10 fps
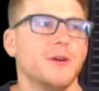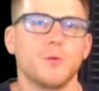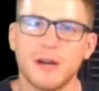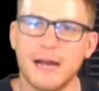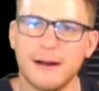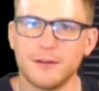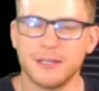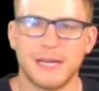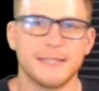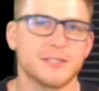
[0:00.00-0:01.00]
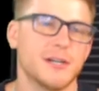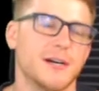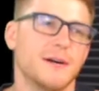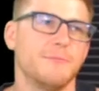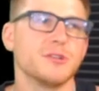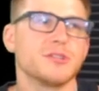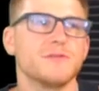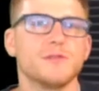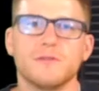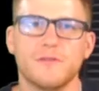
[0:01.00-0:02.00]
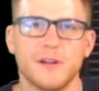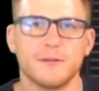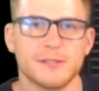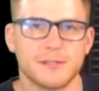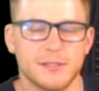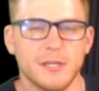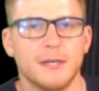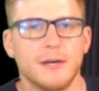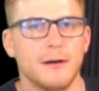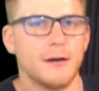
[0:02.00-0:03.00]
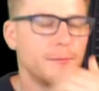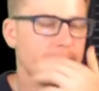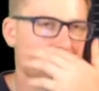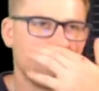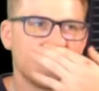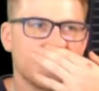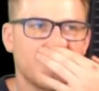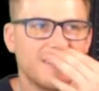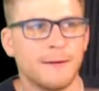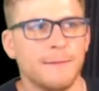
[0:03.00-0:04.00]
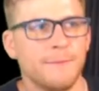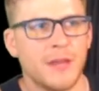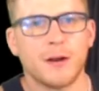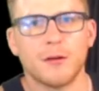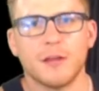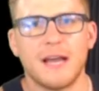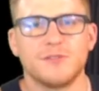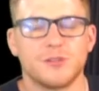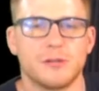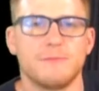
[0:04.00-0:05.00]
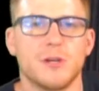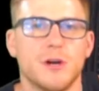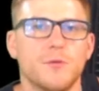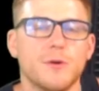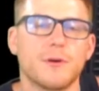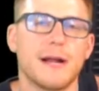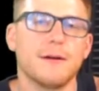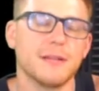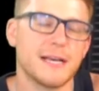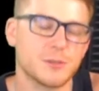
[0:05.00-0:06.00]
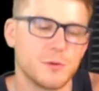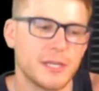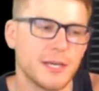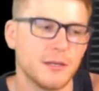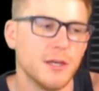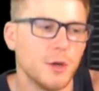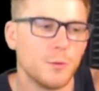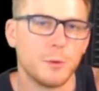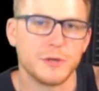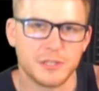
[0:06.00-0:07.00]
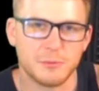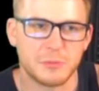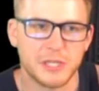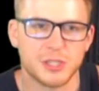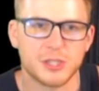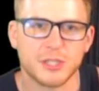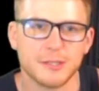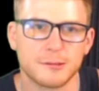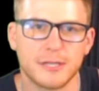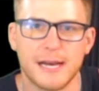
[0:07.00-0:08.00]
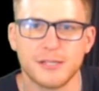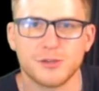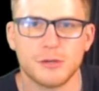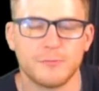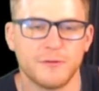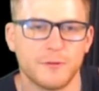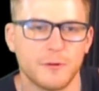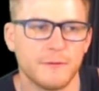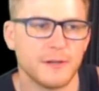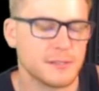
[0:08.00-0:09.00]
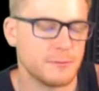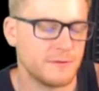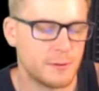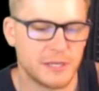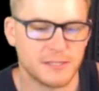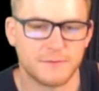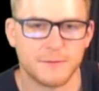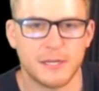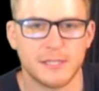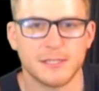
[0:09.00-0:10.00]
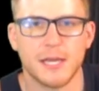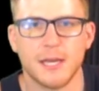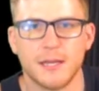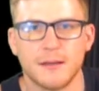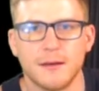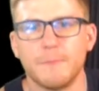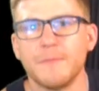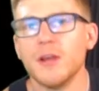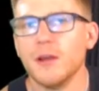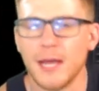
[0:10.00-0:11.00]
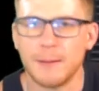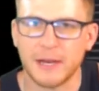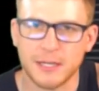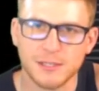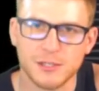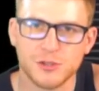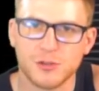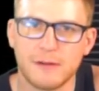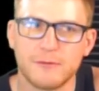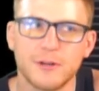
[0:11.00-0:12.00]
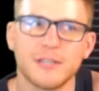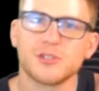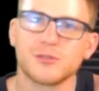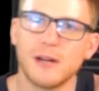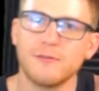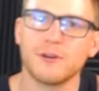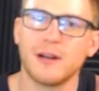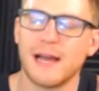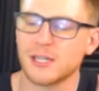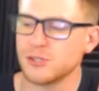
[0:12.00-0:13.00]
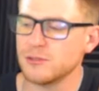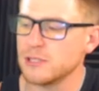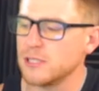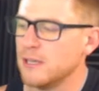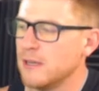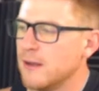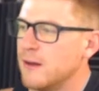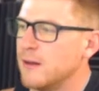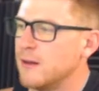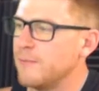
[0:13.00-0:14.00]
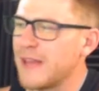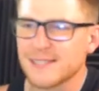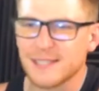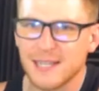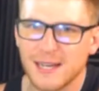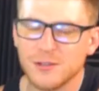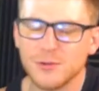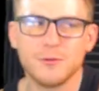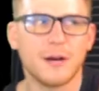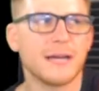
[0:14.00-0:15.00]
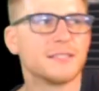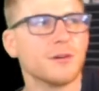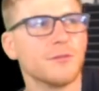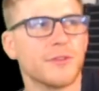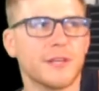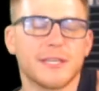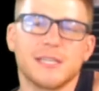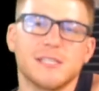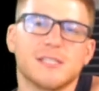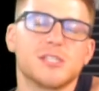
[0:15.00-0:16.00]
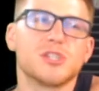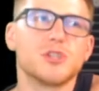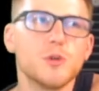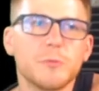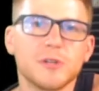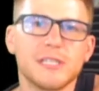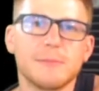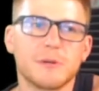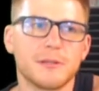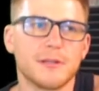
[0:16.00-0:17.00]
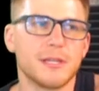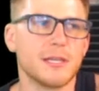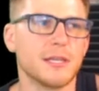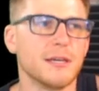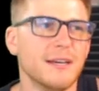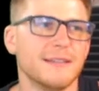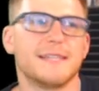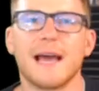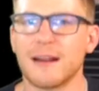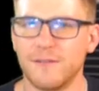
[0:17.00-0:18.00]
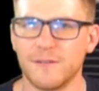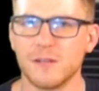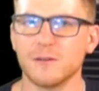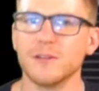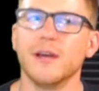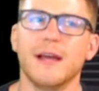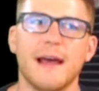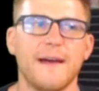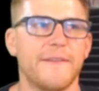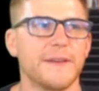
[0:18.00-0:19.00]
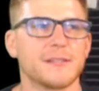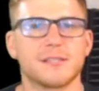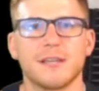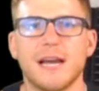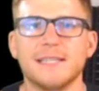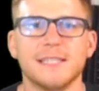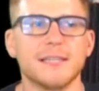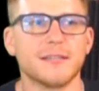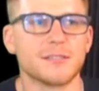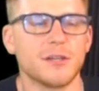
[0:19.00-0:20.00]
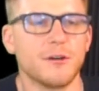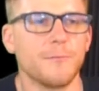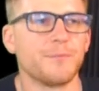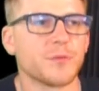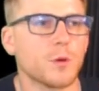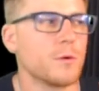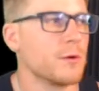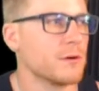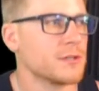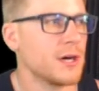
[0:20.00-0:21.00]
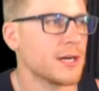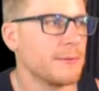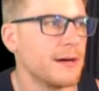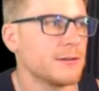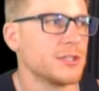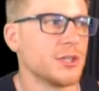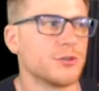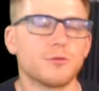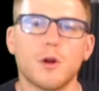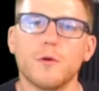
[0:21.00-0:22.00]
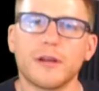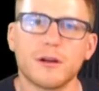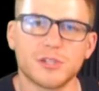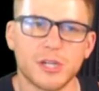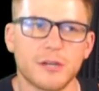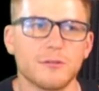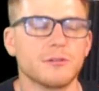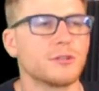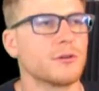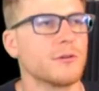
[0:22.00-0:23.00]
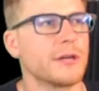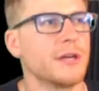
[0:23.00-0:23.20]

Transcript: we're out as uh, most of you that follow us um, and our and our live stream know we were out last weekend. We went to the beach, took a little guys trip, the four of us, some of our best friends, and. Uh, and my cousin Trevor. And Trevor, actually, um, as a guy who I don't think is super deep in the tech field, had this idea. So we were talking about you know growing our channel and growing